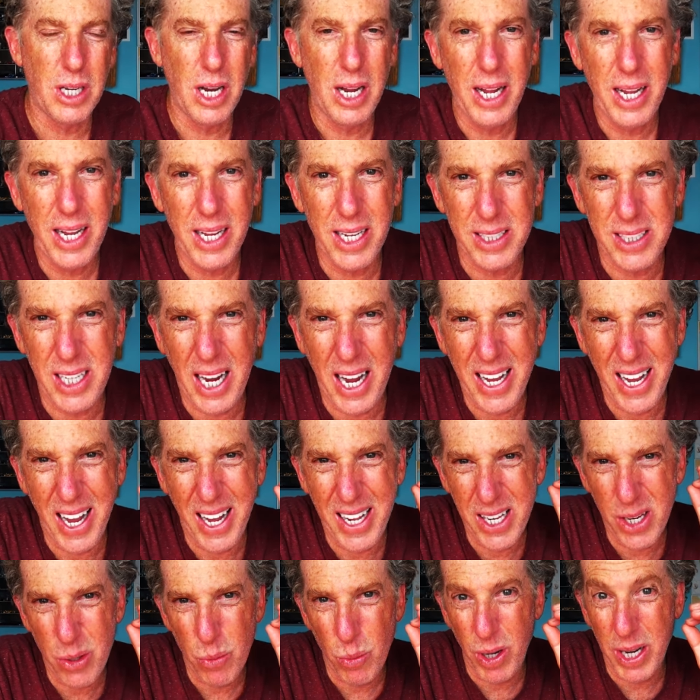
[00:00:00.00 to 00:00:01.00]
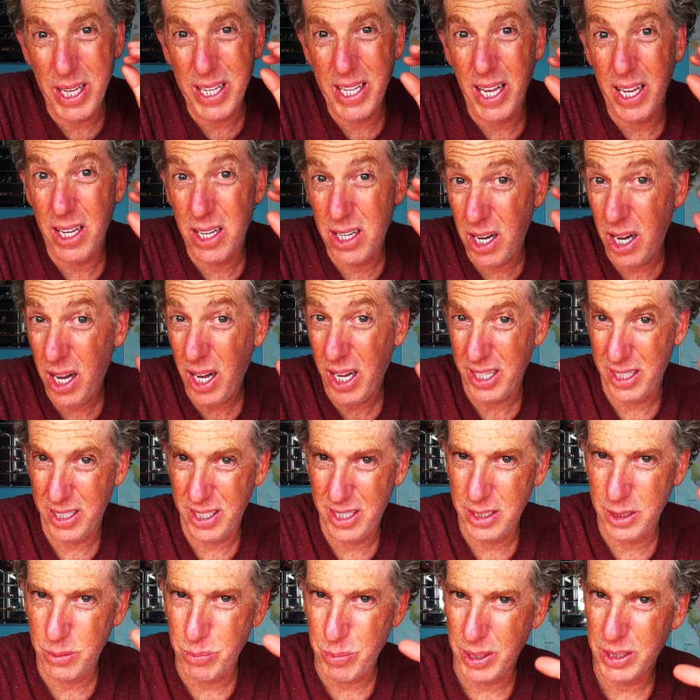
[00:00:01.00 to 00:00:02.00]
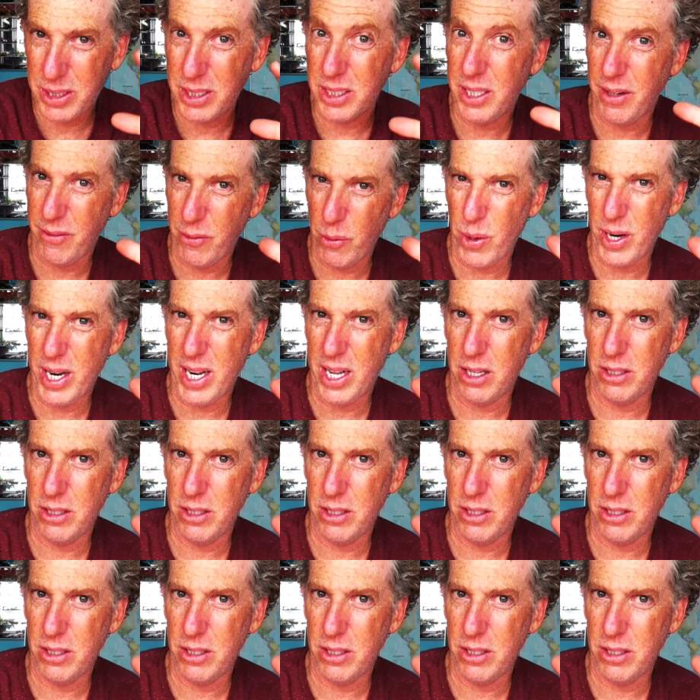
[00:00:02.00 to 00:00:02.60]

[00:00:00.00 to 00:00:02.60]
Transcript: as I didn't really get caught as much as everyone